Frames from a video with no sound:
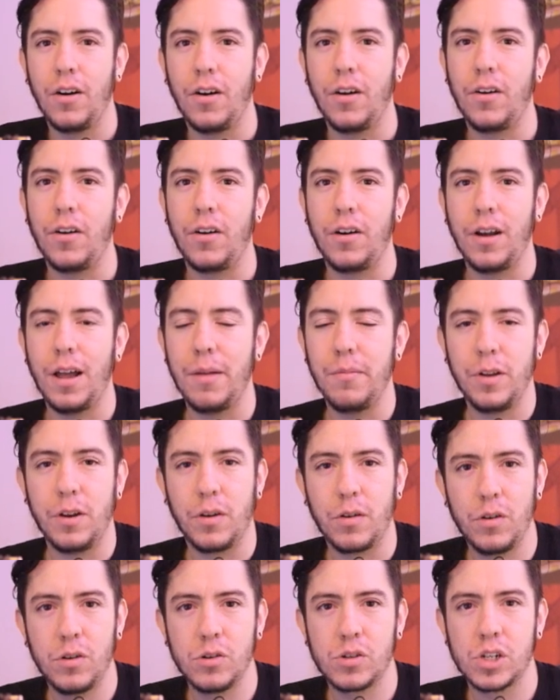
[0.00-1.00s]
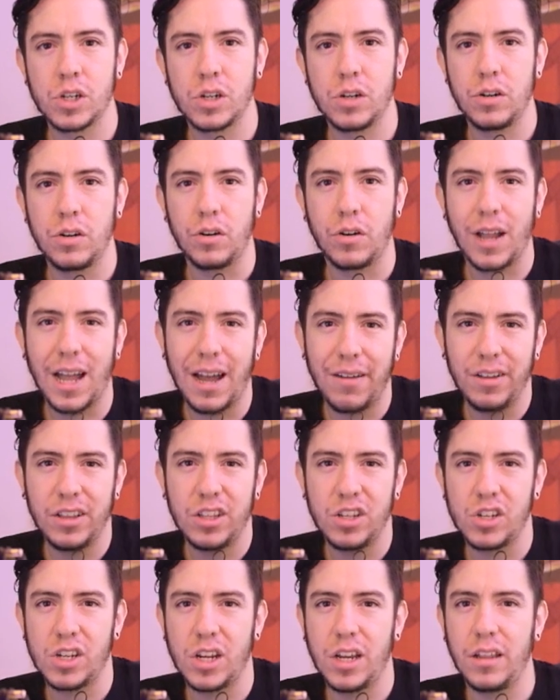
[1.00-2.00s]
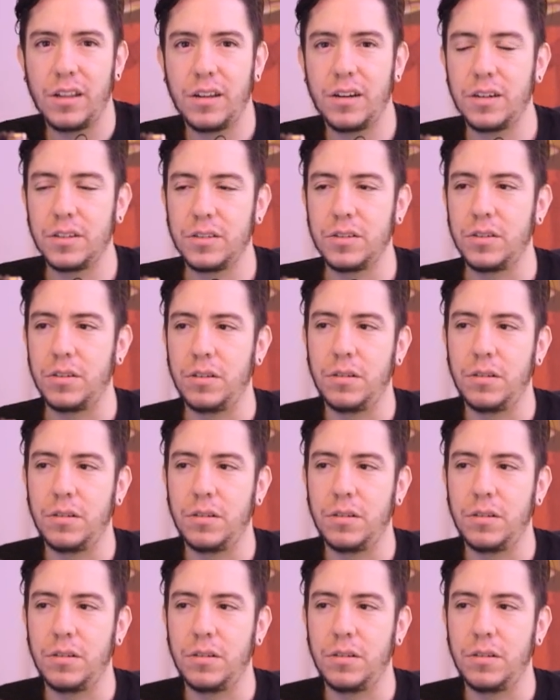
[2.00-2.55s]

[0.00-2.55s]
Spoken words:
or ambient occlusion, or cavity shaders,